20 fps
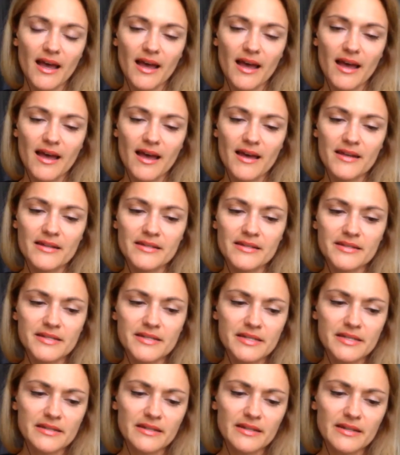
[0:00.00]
And
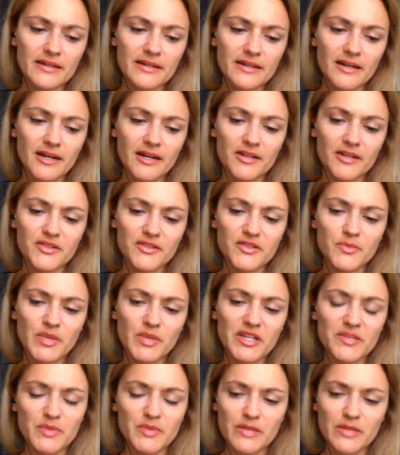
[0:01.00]
so
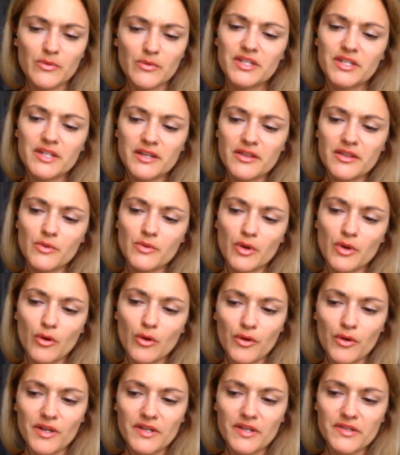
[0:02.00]
because we did the
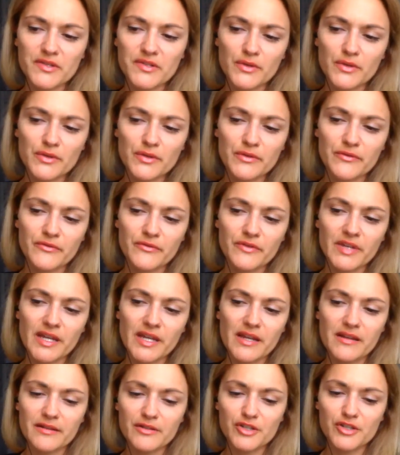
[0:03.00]
recording sort of
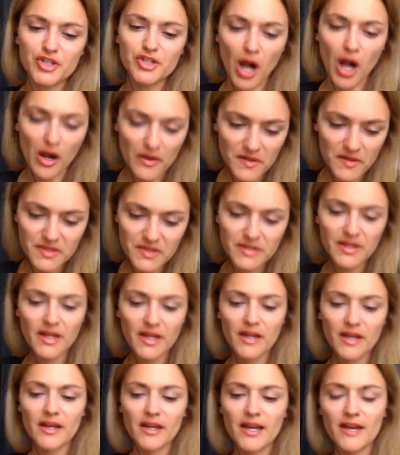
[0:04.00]
in chunks
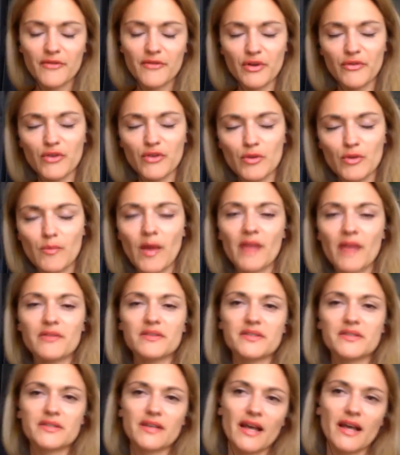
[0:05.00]
every few
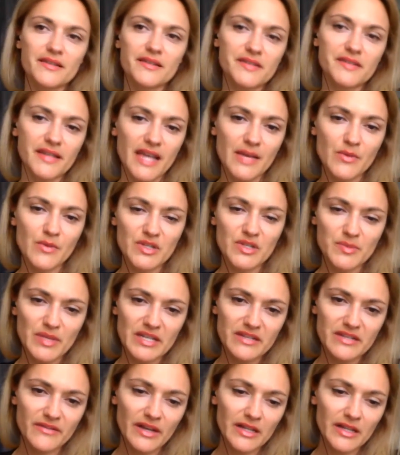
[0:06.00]
months as the game was
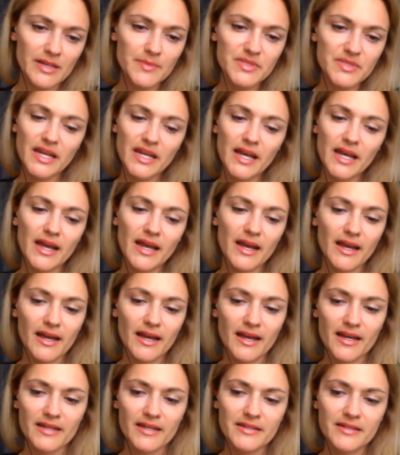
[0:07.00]
being developed.
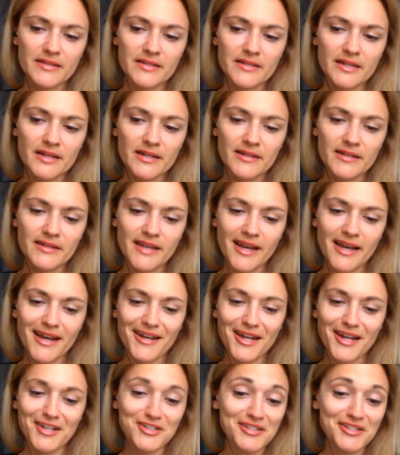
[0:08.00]
And yeah,
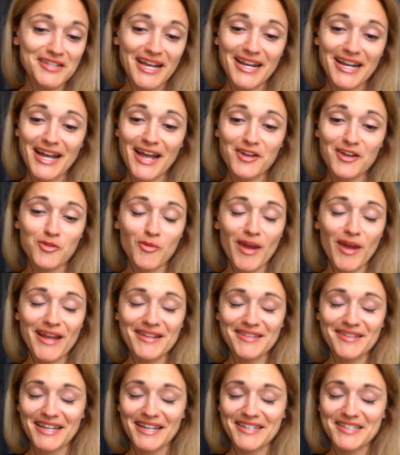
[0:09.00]
and I just kind of had to
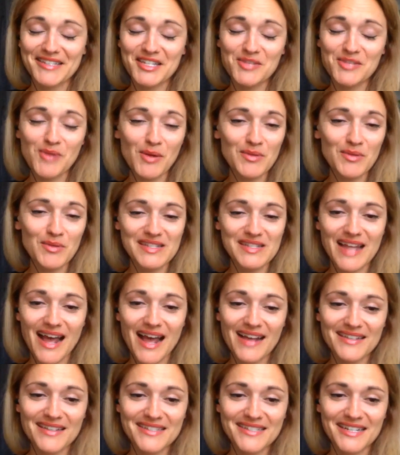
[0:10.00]
wait and like see what was
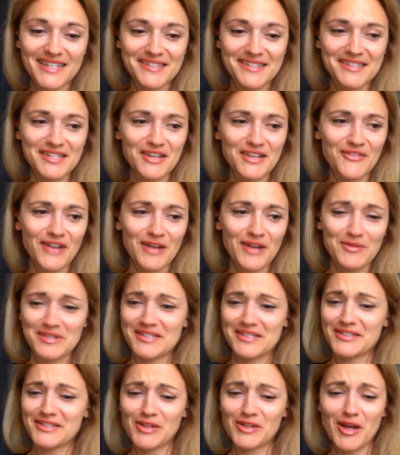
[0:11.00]
next and see if I
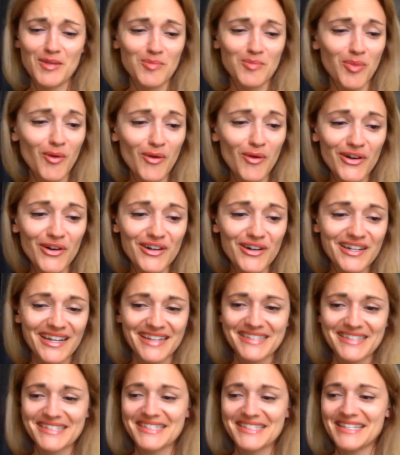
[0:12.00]
was still on board
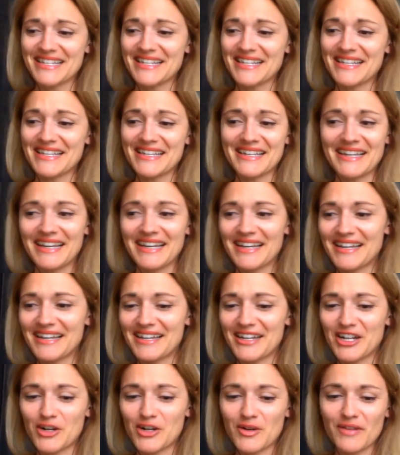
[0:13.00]
and see,
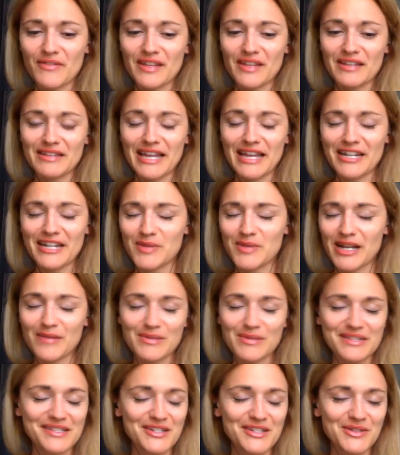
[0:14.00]
if they liked what I
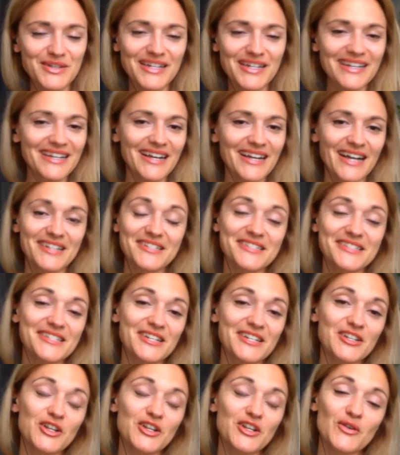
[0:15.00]
was doing. I just
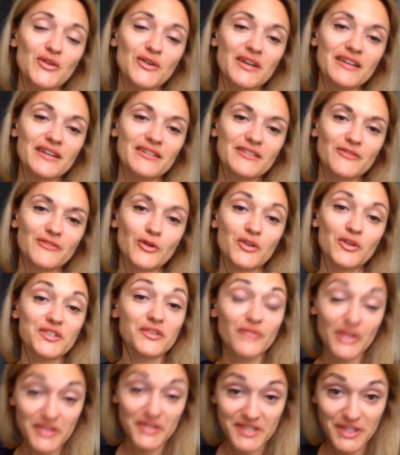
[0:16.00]
didn't know. And of course,
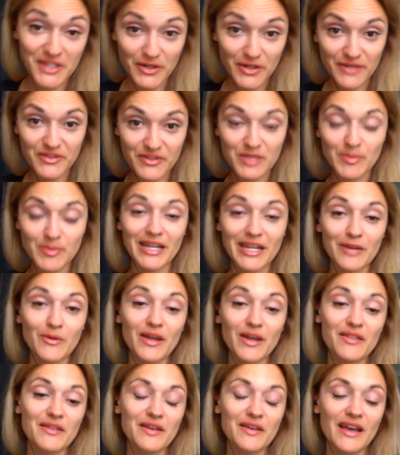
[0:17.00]
they're very secretive to begin
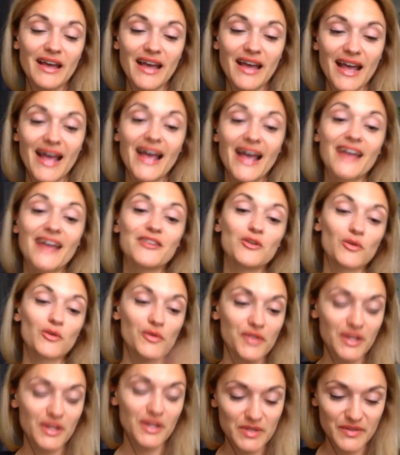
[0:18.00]
with. And the
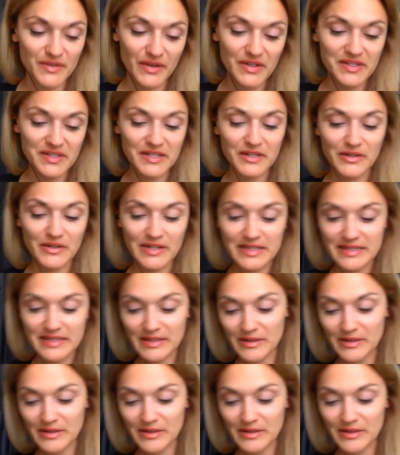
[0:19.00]
whole thing was very secret.